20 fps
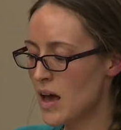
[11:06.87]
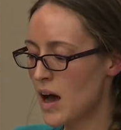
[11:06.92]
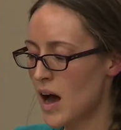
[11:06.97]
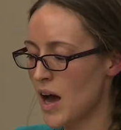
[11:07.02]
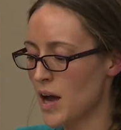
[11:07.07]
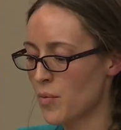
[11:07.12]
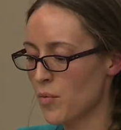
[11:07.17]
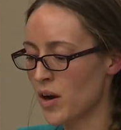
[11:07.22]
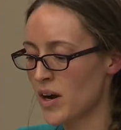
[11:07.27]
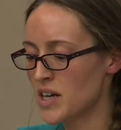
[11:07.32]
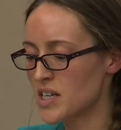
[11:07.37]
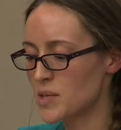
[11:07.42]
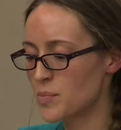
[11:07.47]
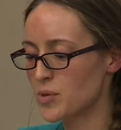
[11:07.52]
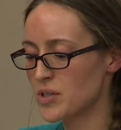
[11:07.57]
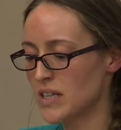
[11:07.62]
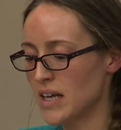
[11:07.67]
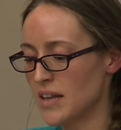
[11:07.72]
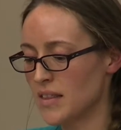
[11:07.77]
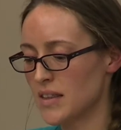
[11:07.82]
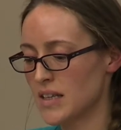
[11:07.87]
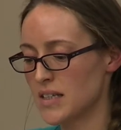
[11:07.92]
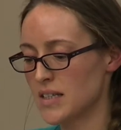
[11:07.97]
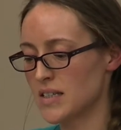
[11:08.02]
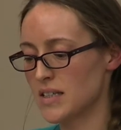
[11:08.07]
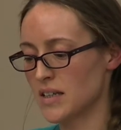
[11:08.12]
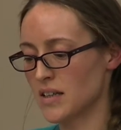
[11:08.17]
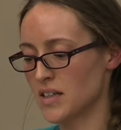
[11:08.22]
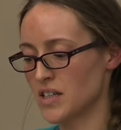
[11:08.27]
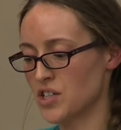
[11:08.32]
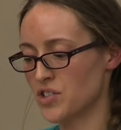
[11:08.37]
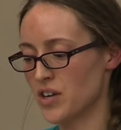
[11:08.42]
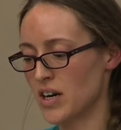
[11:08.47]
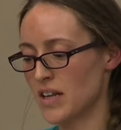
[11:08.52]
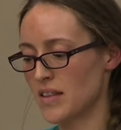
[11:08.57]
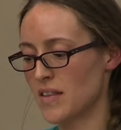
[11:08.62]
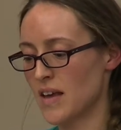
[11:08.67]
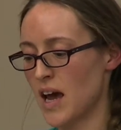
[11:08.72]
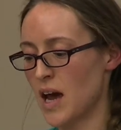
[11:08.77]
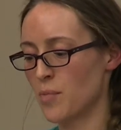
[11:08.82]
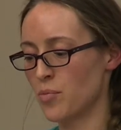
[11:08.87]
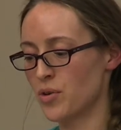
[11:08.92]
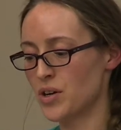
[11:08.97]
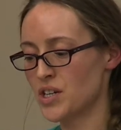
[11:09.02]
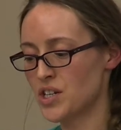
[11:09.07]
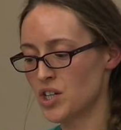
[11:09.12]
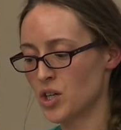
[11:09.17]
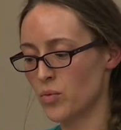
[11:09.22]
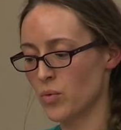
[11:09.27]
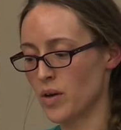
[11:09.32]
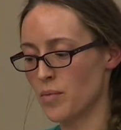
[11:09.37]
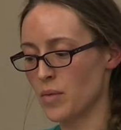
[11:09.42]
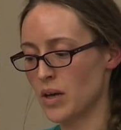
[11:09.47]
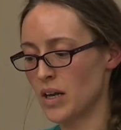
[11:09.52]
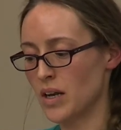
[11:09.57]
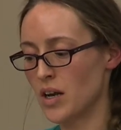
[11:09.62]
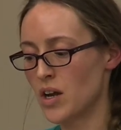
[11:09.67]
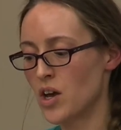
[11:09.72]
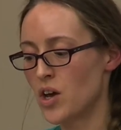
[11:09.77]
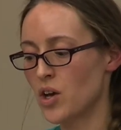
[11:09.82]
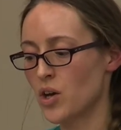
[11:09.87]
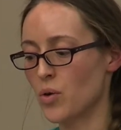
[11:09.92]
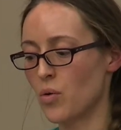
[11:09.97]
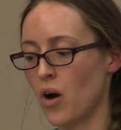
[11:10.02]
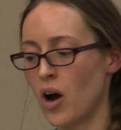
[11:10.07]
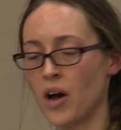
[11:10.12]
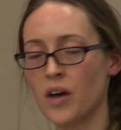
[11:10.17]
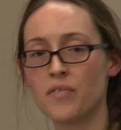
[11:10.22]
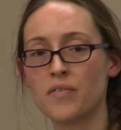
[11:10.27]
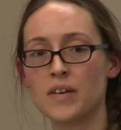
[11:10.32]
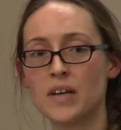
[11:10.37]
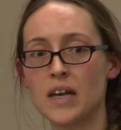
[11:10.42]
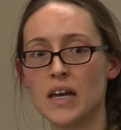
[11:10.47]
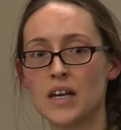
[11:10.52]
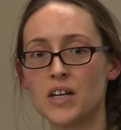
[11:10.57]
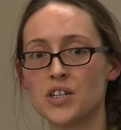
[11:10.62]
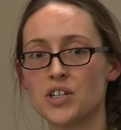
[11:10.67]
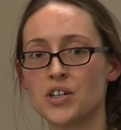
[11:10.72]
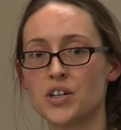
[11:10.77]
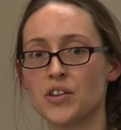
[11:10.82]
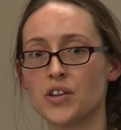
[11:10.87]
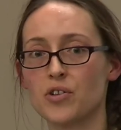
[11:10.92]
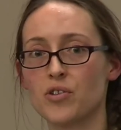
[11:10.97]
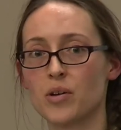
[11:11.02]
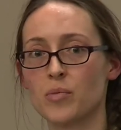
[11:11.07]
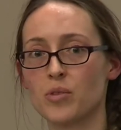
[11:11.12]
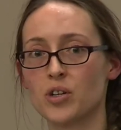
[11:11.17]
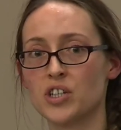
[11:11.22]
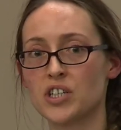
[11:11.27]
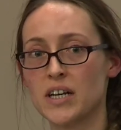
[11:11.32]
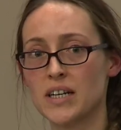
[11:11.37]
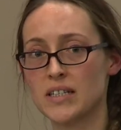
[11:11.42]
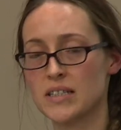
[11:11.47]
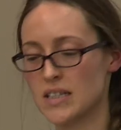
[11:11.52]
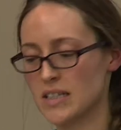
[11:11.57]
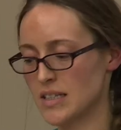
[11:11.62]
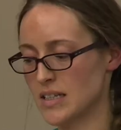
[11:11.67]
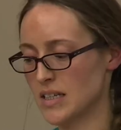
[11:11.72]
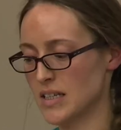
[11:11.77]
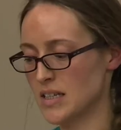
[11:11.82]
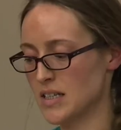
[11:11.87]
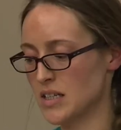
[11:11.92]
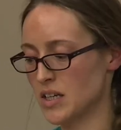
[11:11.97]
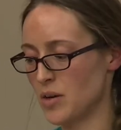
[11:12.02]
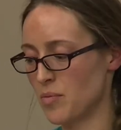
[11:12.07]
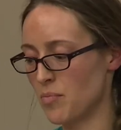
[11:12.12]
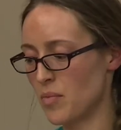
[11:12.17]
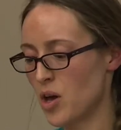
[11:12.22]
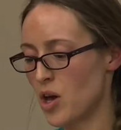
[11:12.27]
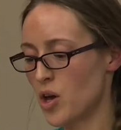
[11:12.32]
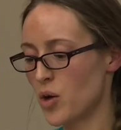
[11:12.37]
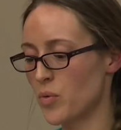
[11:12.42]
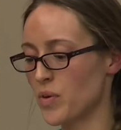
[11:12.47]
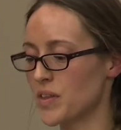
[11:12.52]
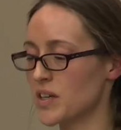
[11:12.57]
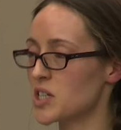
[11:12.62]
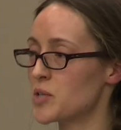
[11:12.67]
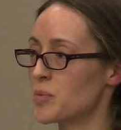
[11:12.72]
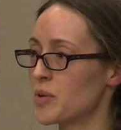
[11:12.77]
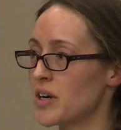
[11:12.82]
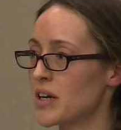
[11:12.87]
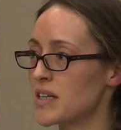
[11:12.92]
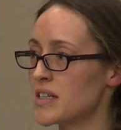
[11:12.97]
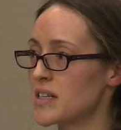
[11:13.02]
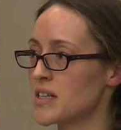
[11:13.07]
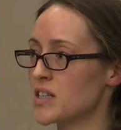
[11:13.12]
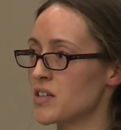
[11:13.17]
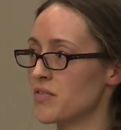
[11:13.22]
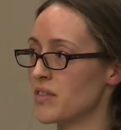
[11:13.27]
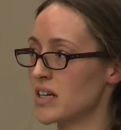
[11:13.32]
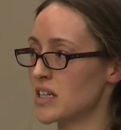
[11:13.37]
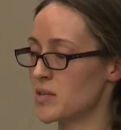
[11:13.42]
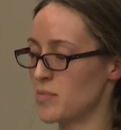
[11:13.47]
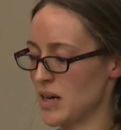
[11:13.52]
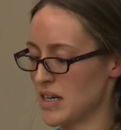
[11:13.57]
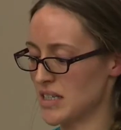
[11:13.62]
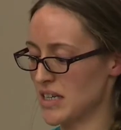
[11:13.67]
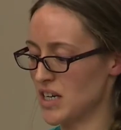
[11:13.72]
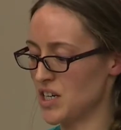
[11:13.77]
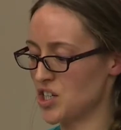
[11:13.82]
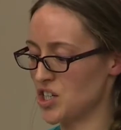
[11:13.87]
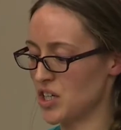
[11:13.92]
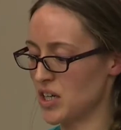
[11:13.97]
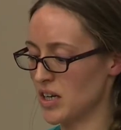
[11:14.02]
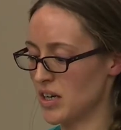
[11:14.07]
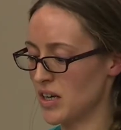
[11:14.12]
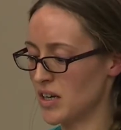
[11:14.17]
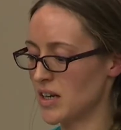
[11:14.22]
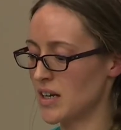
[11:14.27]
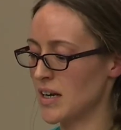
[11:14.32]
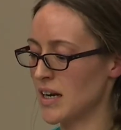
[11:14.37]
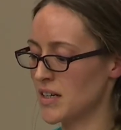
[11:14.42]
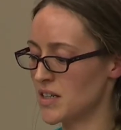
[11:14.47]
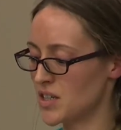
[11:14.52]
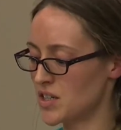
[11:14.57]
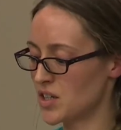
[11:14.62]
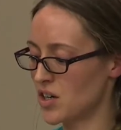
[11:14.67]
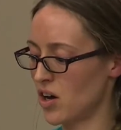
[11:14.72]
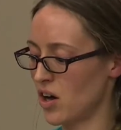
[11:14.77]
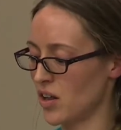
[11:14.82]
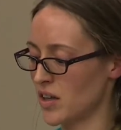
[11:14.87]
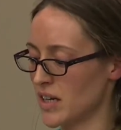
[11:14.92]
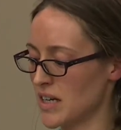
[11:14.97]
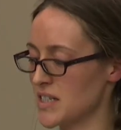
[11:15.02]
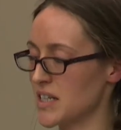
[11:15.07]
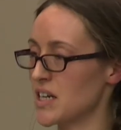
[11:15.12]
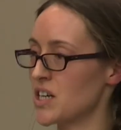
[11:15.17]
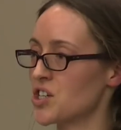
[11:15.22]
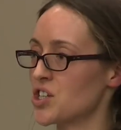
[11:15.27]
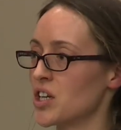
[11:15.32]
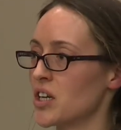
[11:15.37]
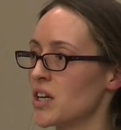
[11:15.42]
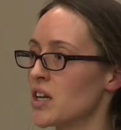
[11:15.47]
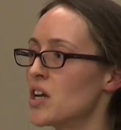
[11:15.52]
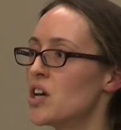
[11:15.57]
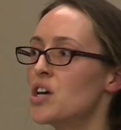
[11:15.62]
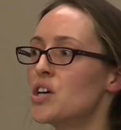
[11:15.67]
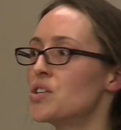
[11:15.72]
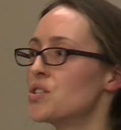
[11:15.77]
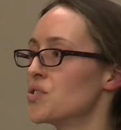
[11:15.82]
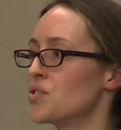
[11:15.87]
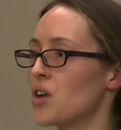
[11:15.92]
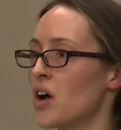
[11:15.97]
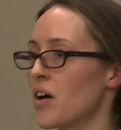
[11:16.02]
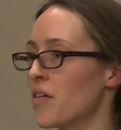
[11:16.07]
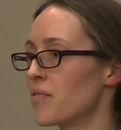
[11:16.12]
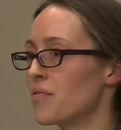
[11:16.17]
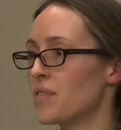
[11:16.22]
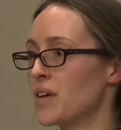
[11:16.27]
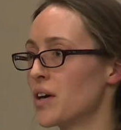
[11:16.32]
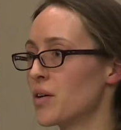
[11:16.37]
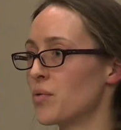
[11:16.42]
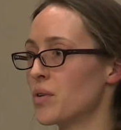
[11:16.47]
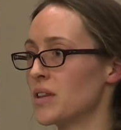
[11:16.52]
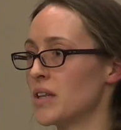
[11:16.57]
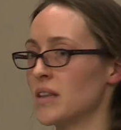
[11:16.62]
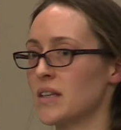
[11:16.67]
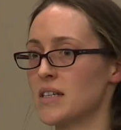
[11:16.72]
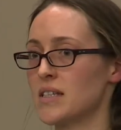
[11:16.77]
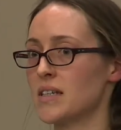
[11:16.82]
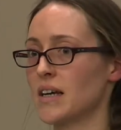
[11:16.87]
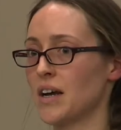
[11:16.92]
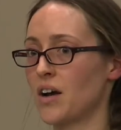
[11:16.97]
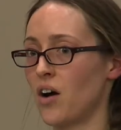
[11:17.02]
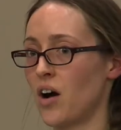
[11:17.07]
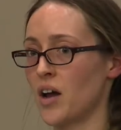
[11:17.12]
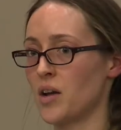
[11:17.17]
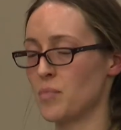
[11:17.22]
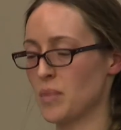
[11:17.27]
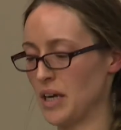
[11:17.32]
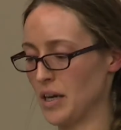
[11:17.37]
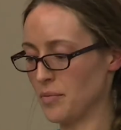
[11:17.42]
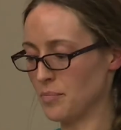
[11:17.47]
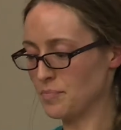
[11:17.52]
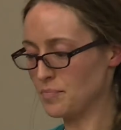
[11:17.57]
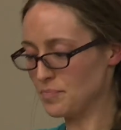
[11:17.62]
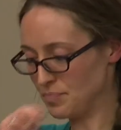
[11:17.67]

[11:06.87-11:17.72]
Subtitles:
I wanted to present this to illustrate that Aboriginal women who often enter the criminal justice system with experiences of victimization connected to colonization do not fit within this dichotomy.